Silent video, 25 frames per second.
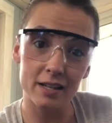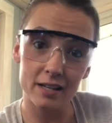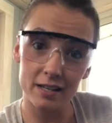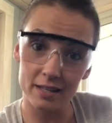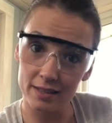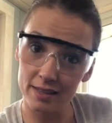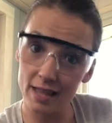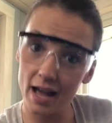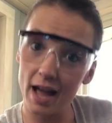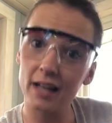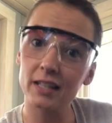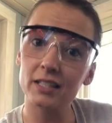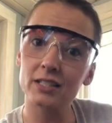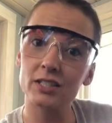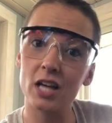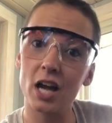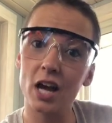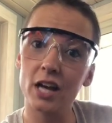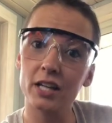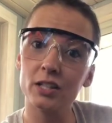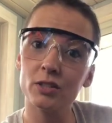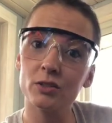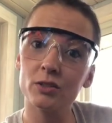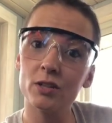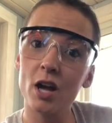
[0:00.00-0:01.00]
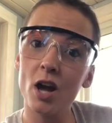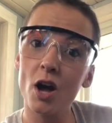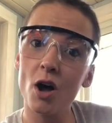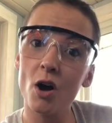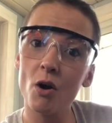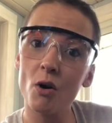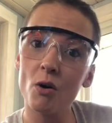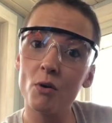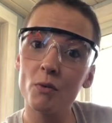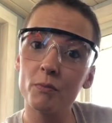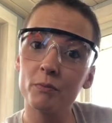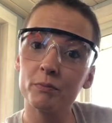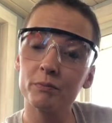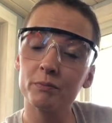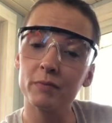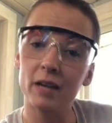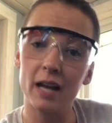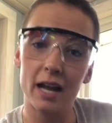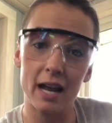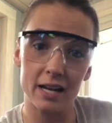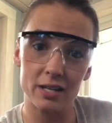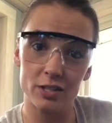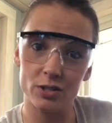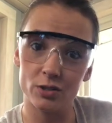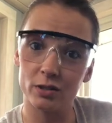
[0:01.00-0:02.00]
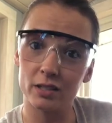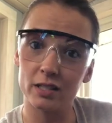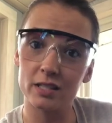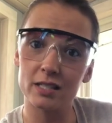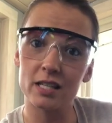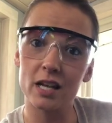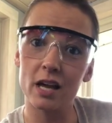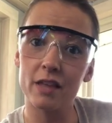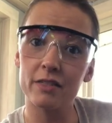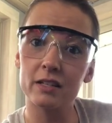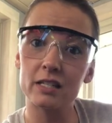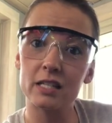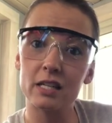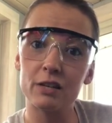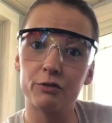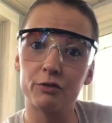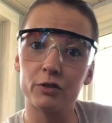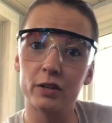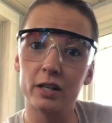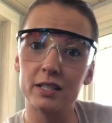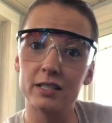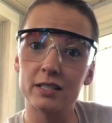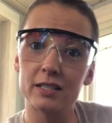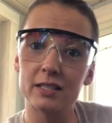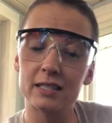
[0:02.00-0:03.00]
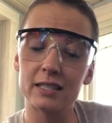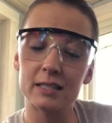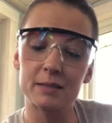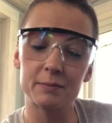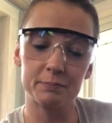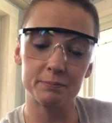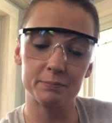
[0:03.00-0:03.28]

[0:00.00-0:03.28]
That's how you know, and you can tell the difference.